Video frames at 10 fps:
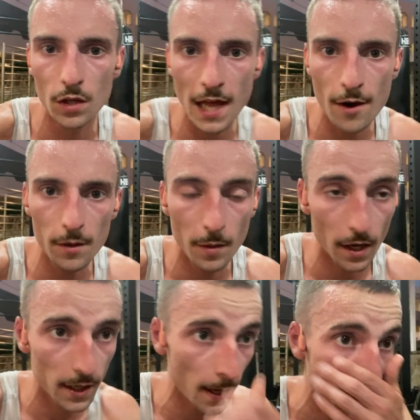an hour, but
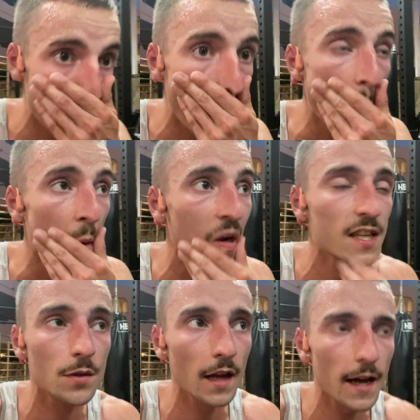yeah,
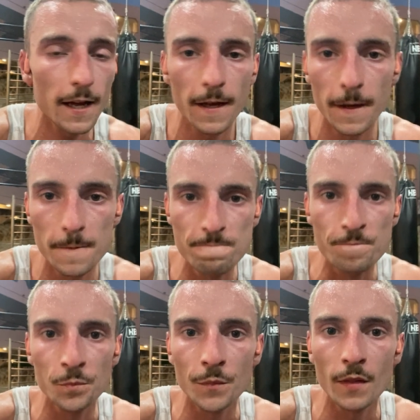pleased with that.
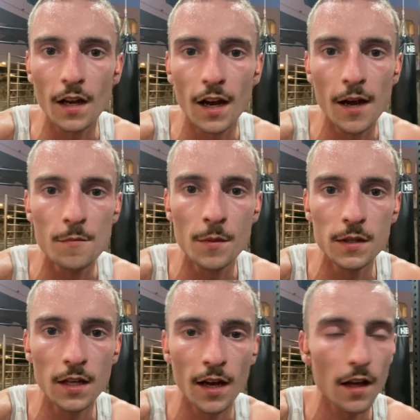
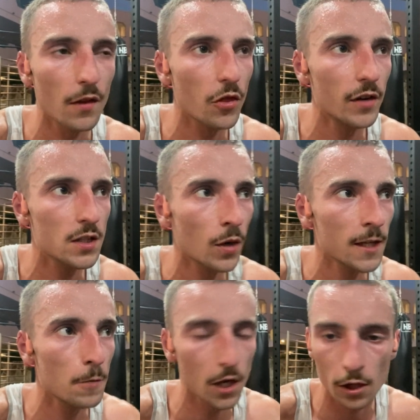3:20
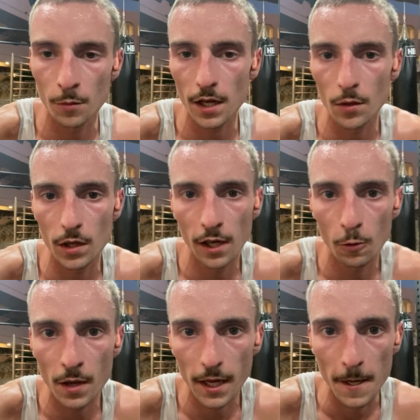per kilometer, a little
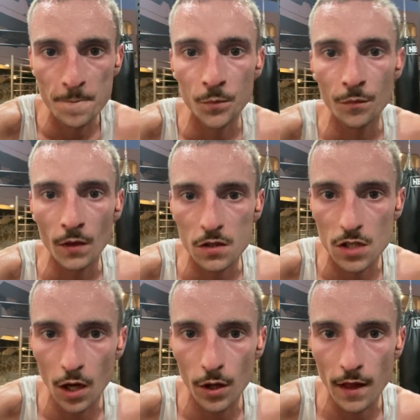bit
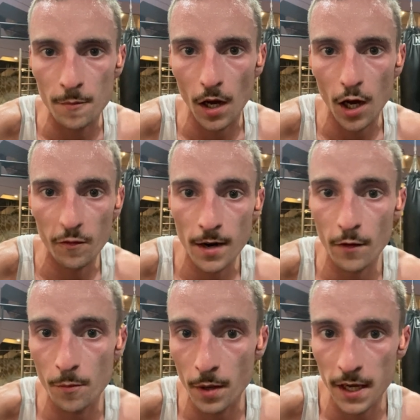slower than my half
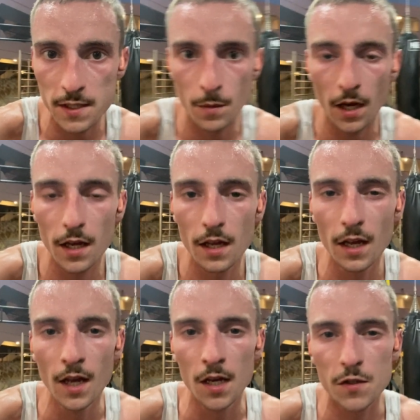marathon pace, but
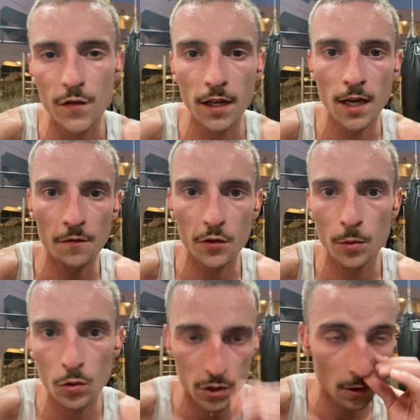it was feeling
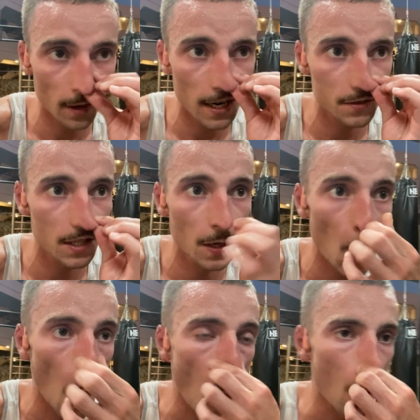comfortable to around
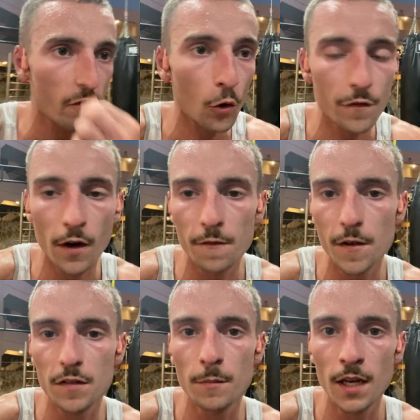
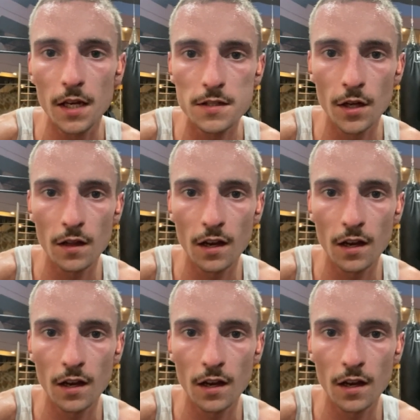45-50 minutes. So the